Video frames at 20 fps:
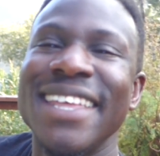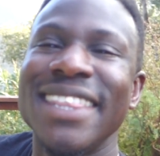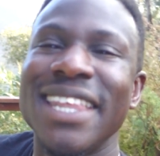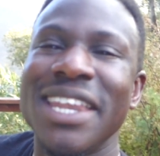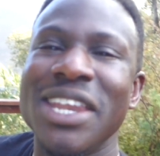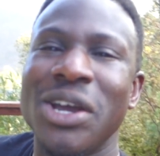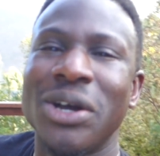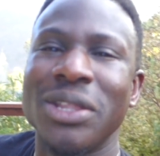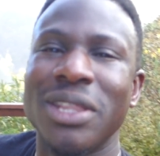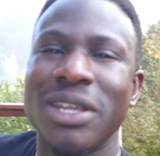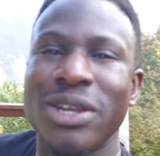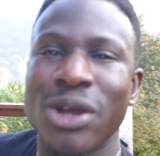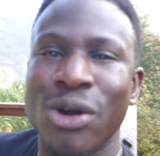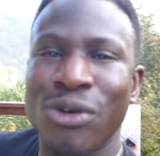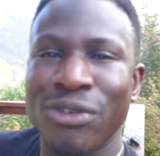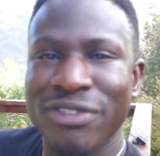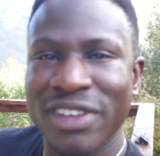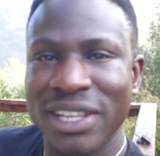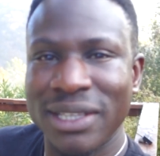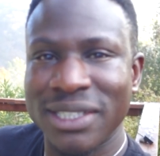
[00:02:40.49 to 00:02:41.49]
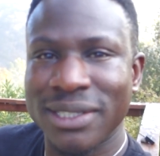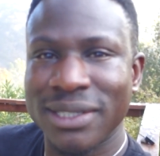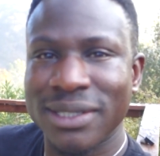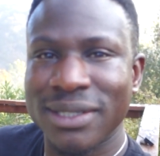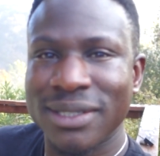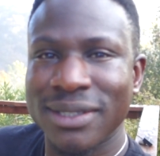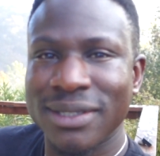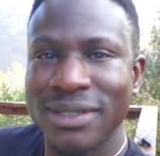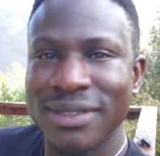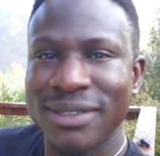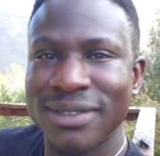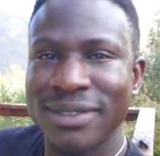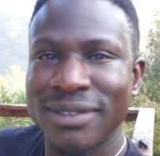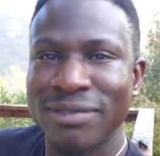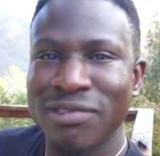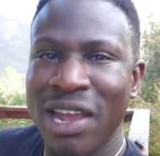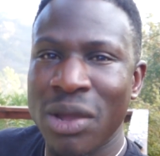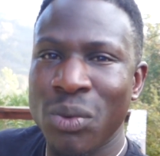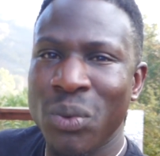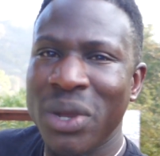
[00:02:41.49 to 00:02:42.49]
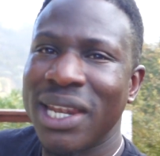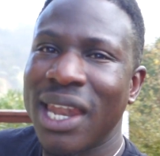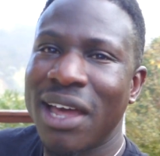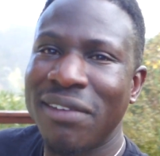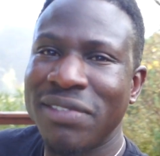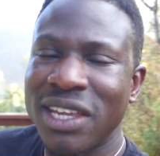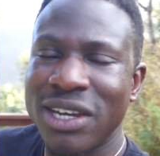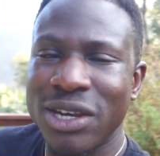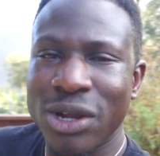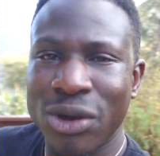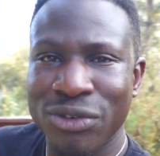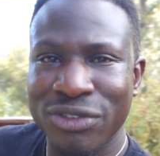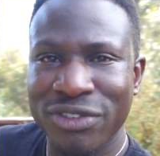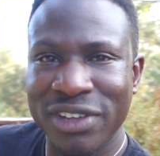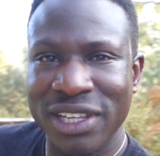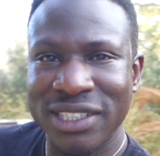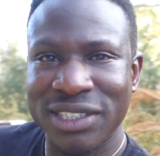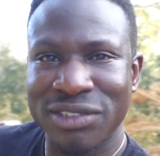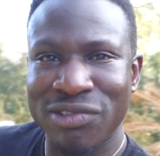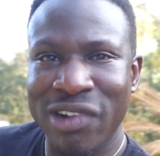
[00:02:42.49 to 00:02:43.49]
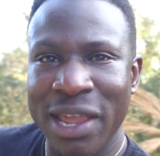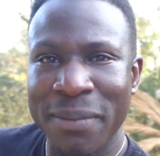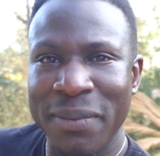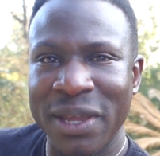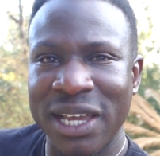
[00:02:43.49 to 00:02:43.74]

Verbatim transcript: Then you got the dolphins, right? We love the dolphins, right?